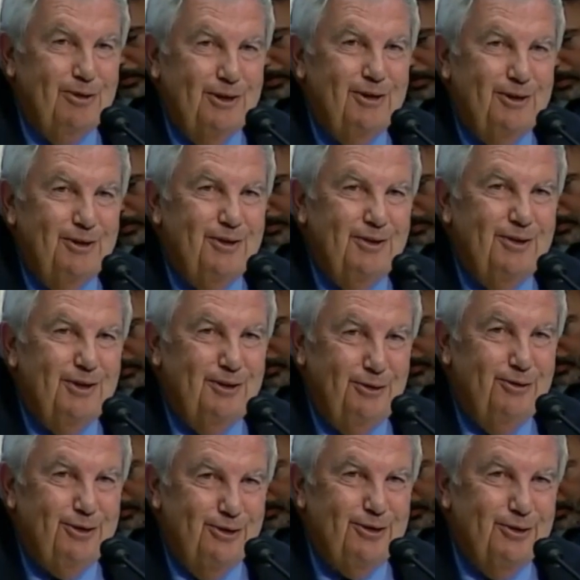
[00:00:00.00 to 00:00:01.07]
be that you
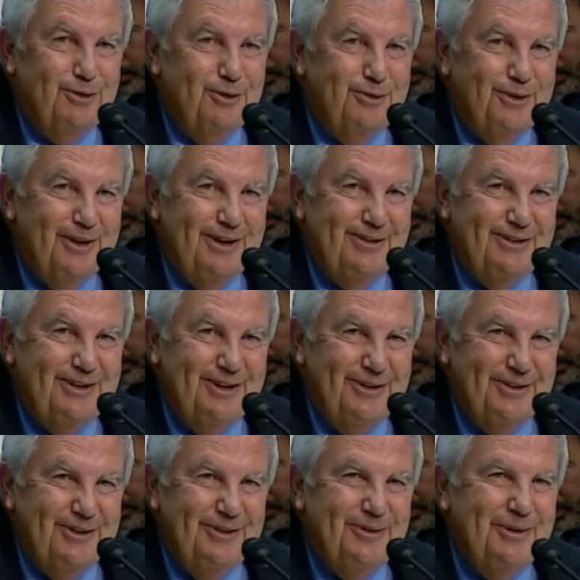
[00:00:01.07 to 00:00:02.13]
disagree with the
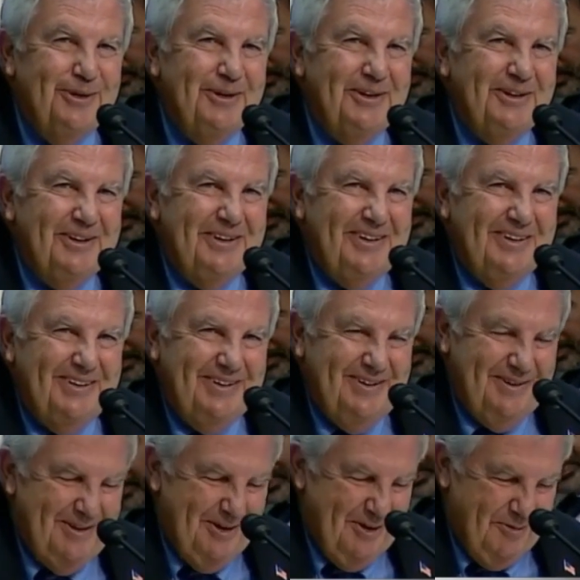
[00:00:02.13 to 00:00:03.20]
ACLU.
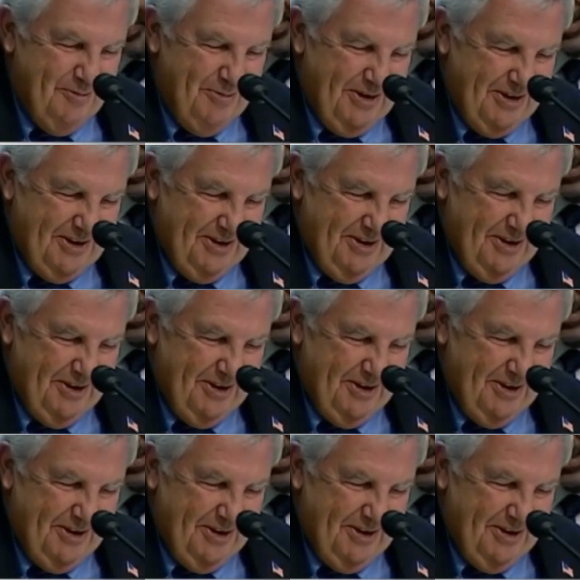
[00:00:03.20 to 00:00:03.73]
But